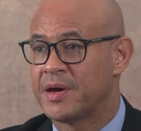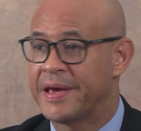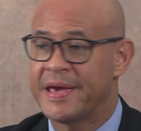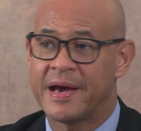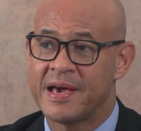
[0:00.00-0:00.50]

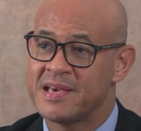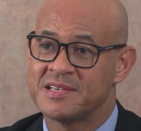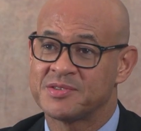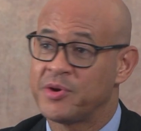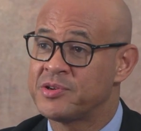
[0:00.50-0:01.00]
AI
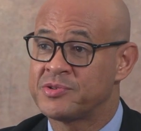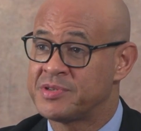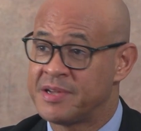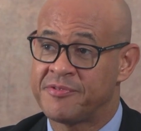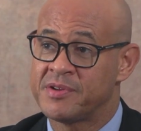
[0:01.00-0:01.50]
is going to
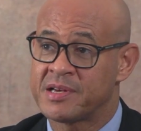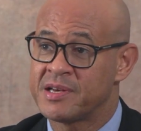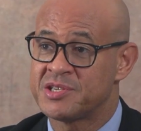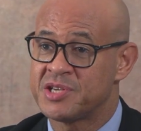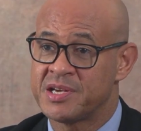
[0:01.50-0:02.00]

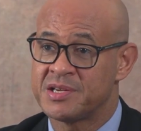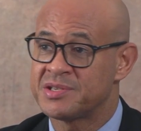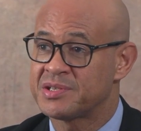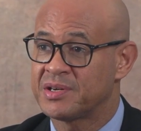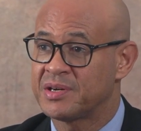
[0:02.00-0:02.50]
definitely
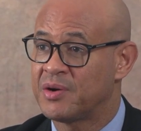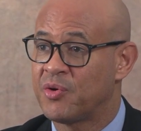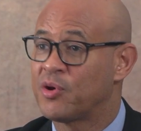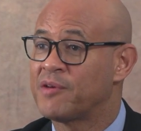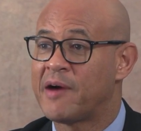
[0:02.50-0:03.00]
change
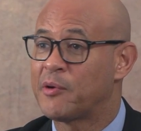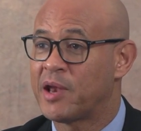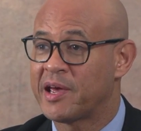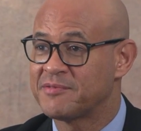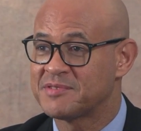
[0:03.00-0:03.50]
all of our
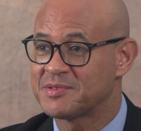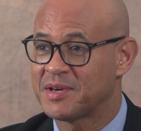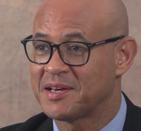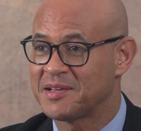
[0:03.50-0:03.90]
lives,